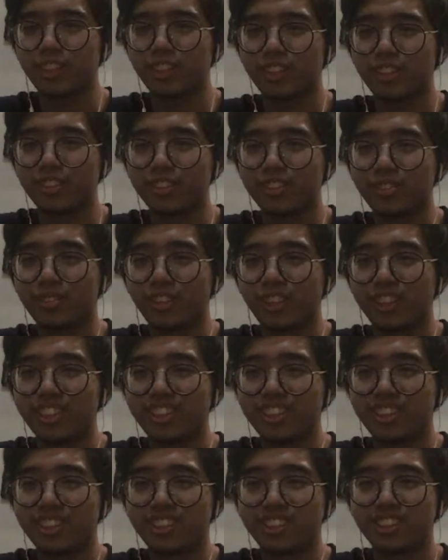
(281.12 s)
they don't
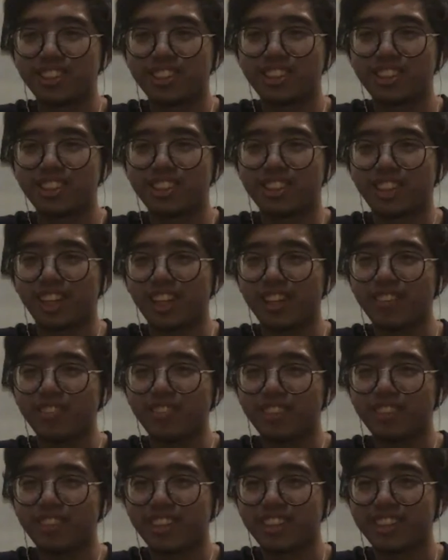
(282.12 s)
waste his time
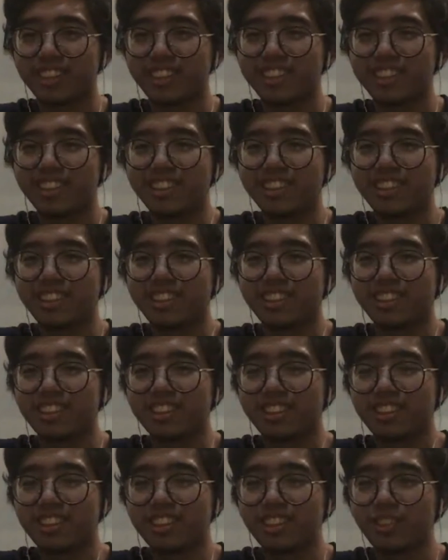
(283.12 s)
there.
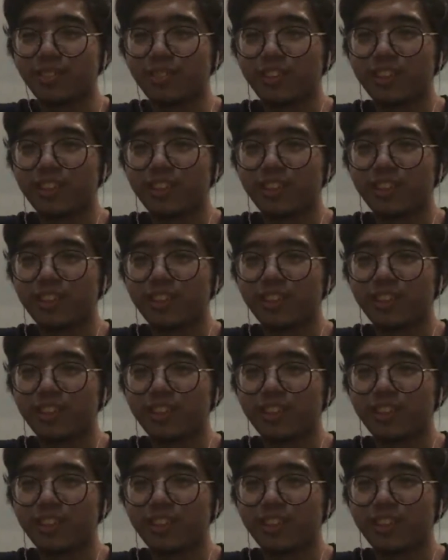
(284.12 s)
He's still